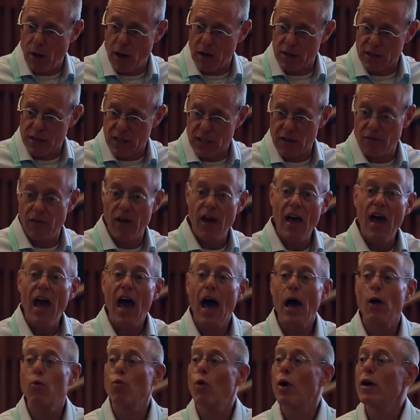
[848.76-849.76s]
positive,
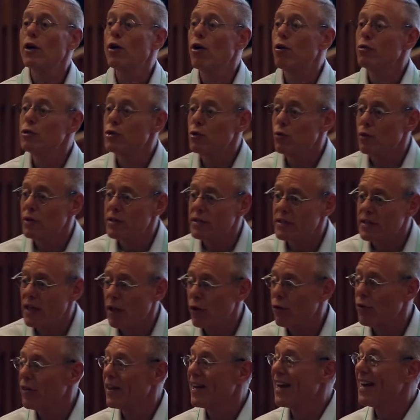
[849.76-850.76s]
and one goes to a
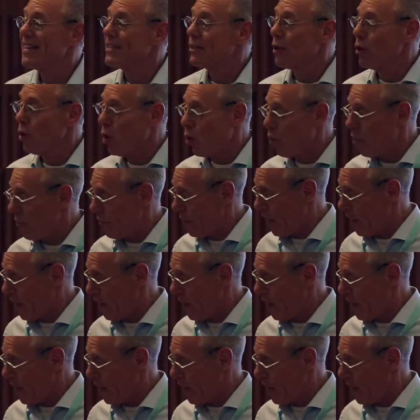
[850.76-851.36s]
seller that has a low